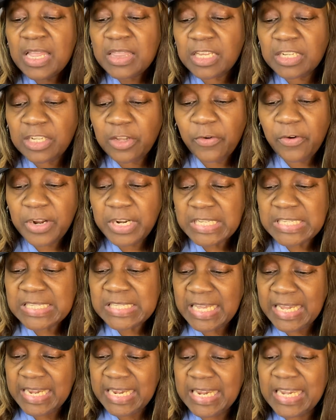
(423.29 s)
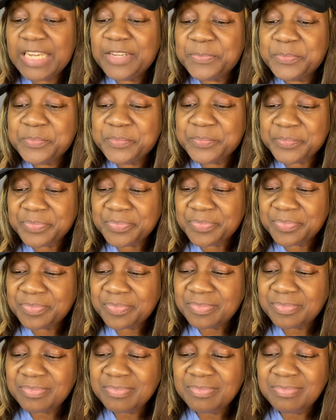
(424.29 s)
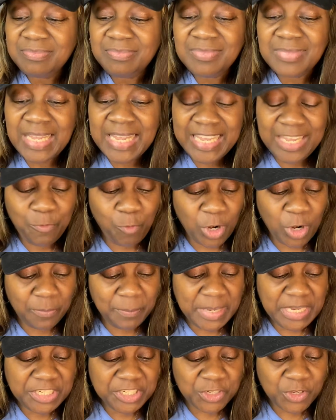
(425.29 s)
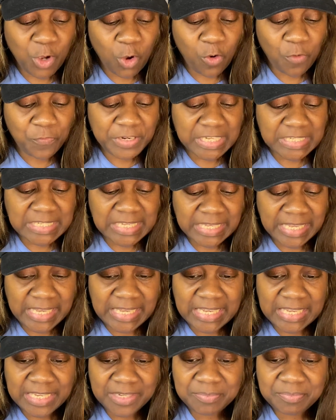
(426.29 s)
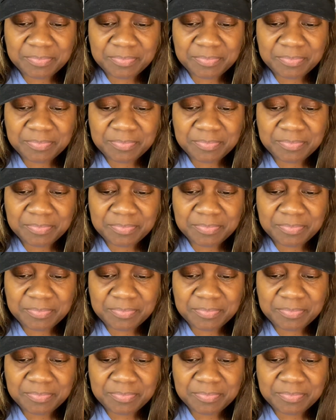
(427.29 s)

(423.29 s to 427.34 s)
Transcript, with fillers: The Lord is saying, He wanted me to go over this again.